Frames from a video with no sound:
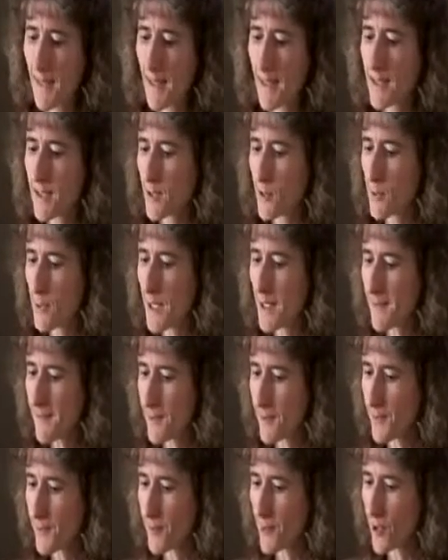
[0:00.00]
It's great
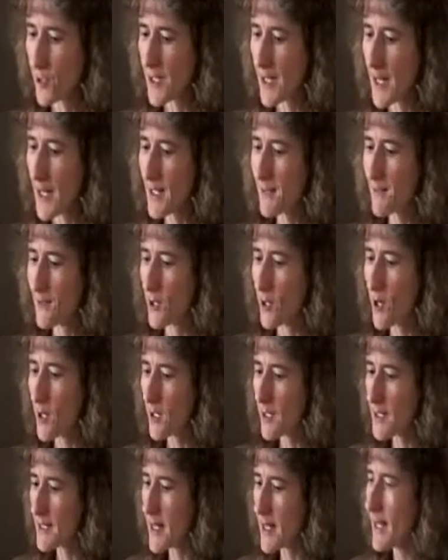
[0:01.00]
for first aid for
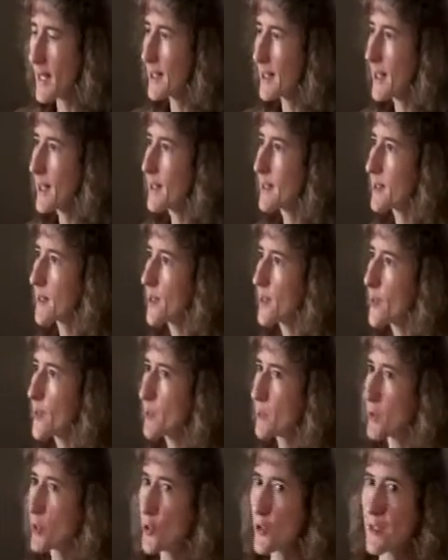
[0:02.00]
heart attack and other
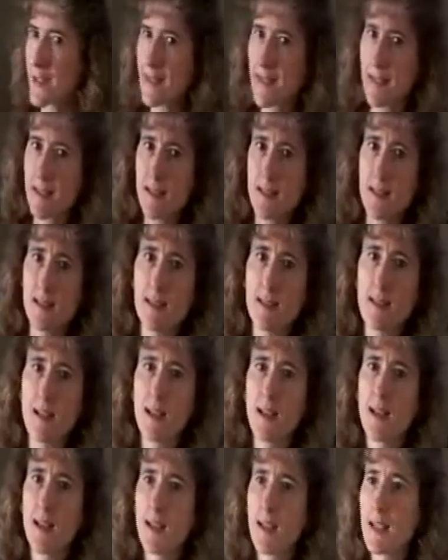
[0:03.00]
emergencies.
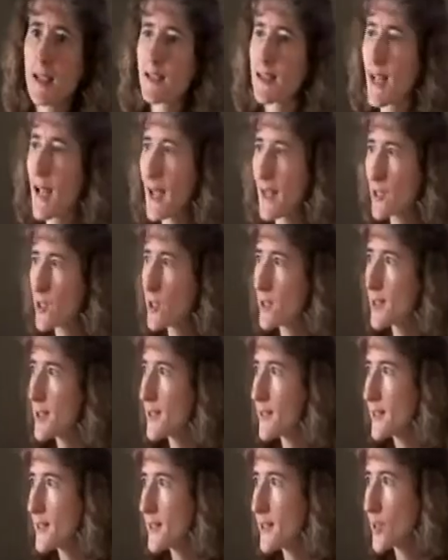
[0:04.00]
It's
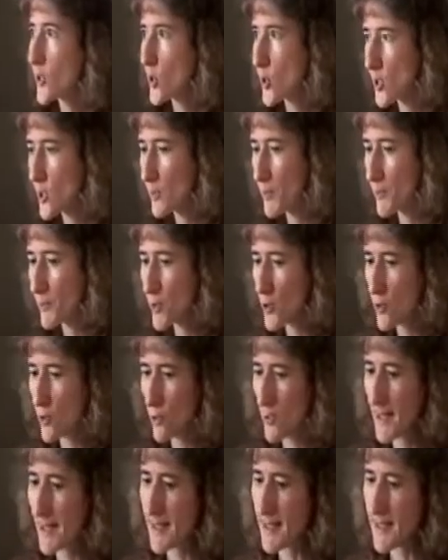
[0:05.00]
actually the herb of
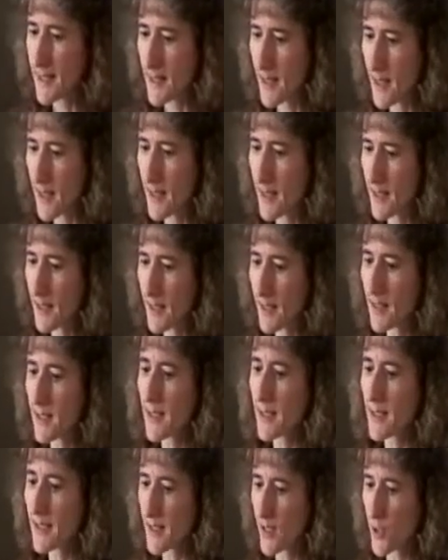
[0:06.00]
choice in
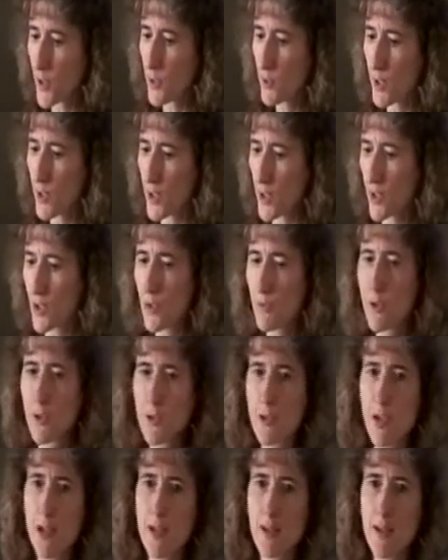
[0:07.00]
these situations, whether
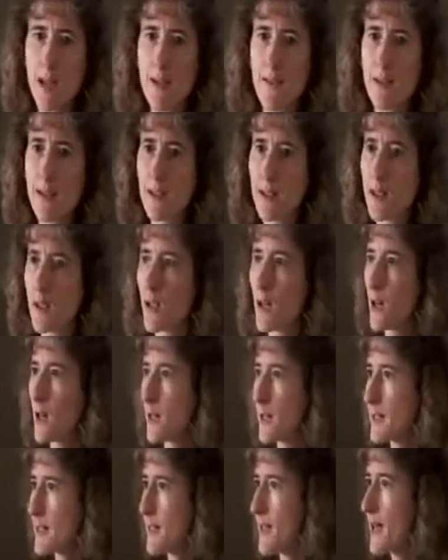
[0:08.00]
or not you're having a
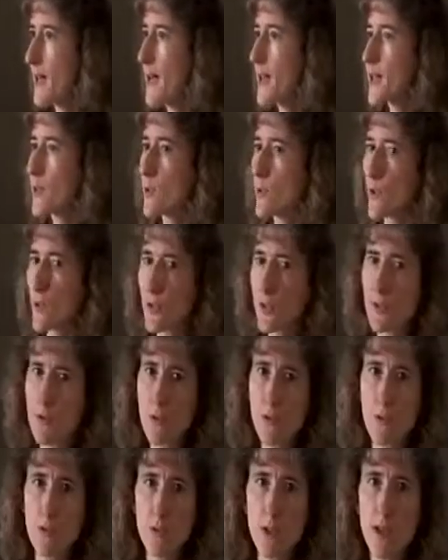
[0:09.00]
heart attack or a
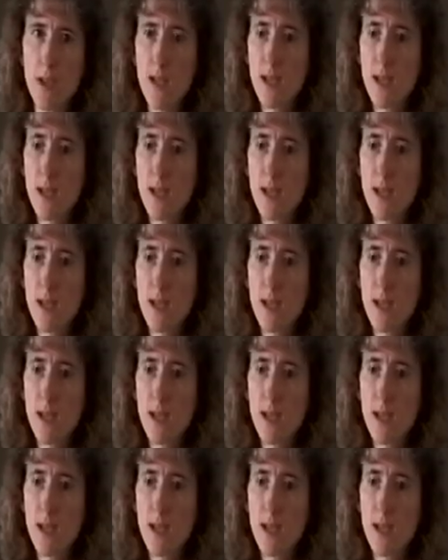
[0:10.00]
stroke.